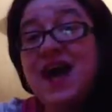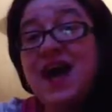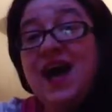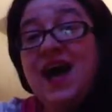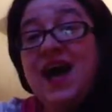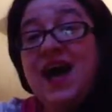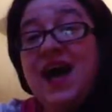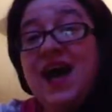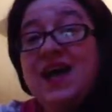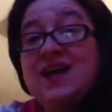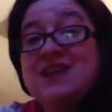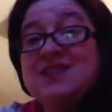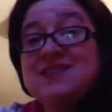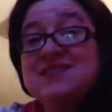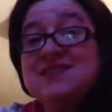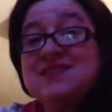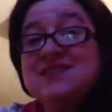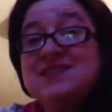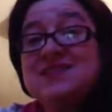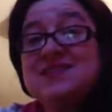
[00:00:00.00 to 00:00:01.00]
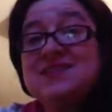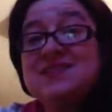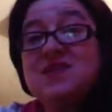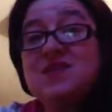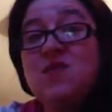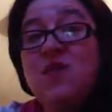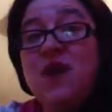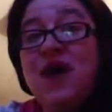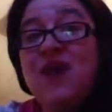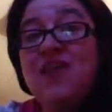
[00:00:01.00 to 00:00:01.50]
and
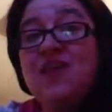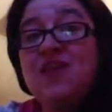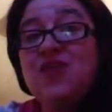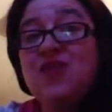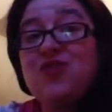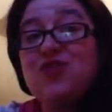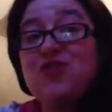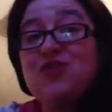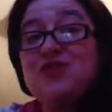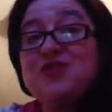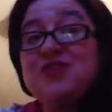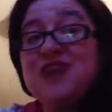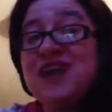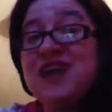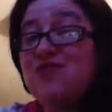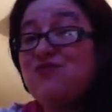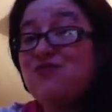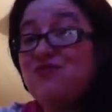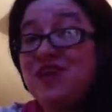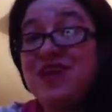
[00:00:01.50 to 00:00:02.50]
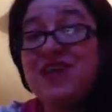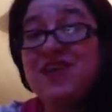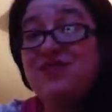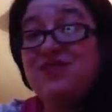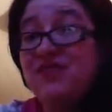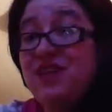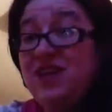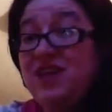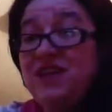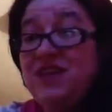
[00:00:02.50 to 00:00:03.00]
while they're good, I really,
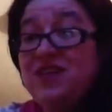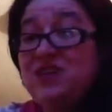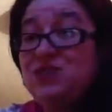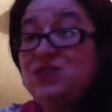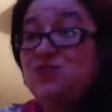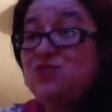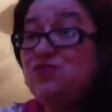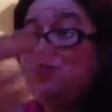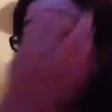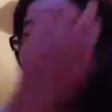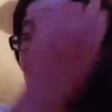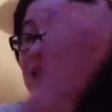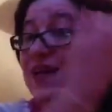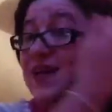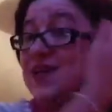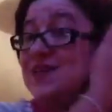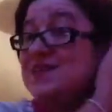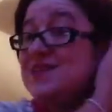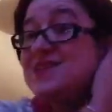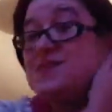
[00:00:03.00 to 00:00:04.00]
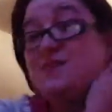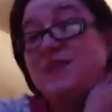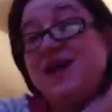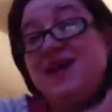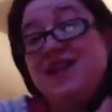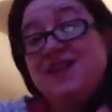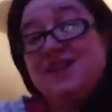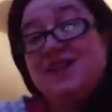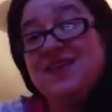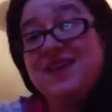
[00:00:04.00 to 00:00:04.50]
really do not like the
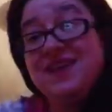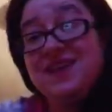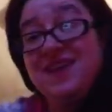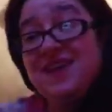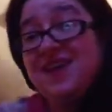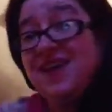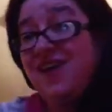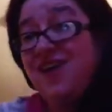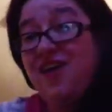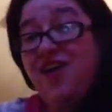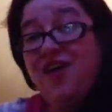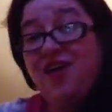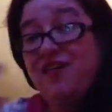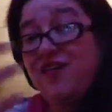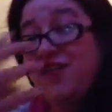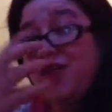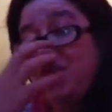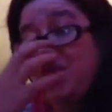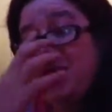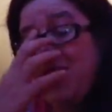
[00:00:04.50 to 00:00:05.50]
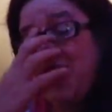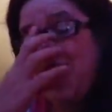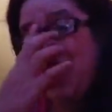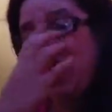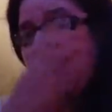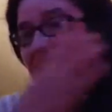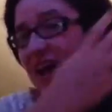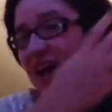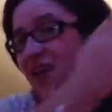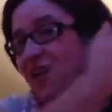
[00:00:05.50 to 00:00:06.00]
smell of them
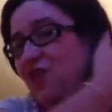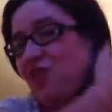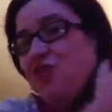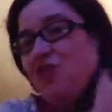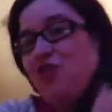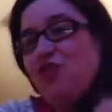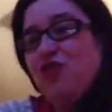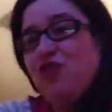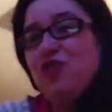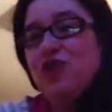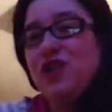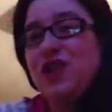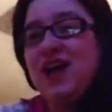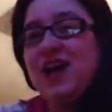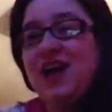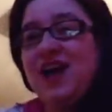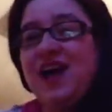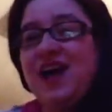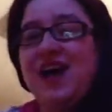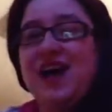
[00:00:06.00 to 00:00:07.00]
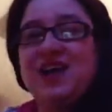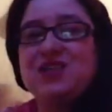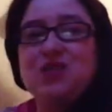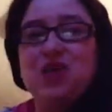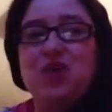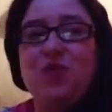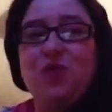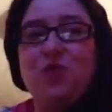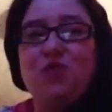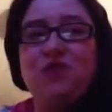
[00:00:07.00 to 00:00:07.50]
at all. I
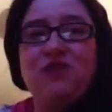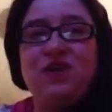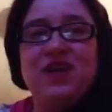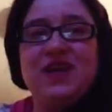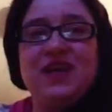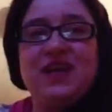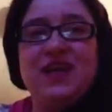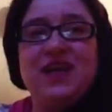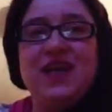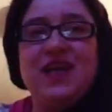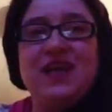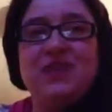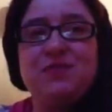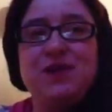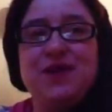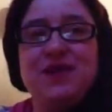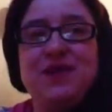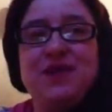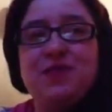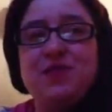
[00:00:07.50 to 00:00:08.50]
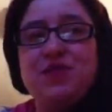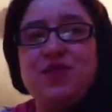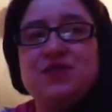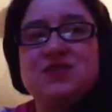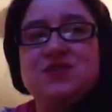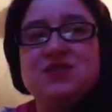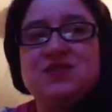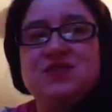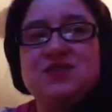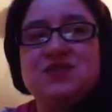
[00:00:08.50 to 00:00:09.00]
don't really like my lip
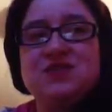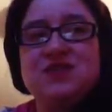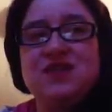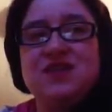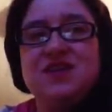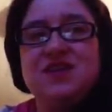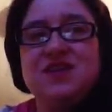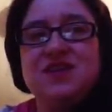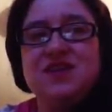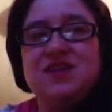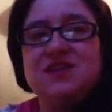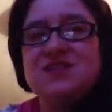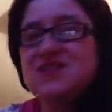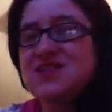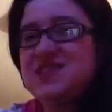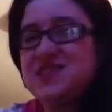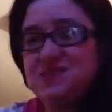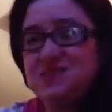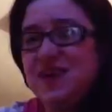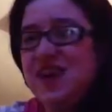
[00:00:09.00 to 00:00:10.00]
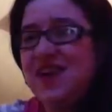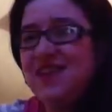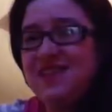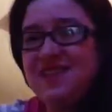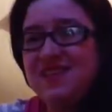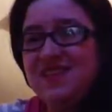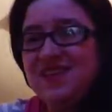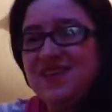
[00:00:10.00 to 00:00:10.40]
glosses to smell